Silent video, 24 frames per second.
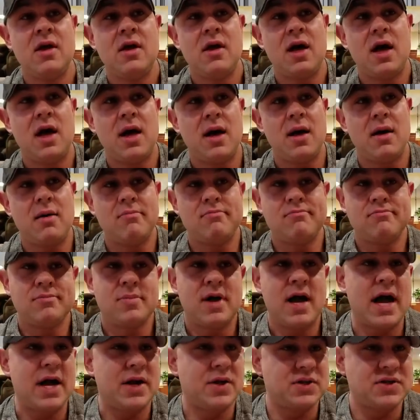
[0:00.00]
um,
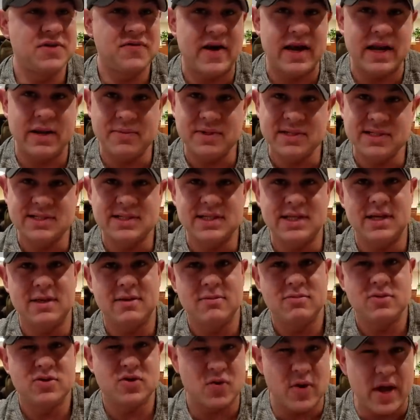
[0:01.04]
high-dose vitamin C,
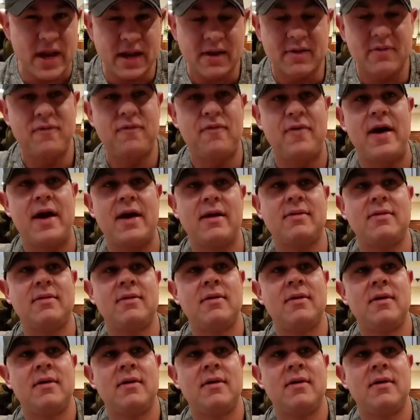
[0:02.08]
diuretic effect.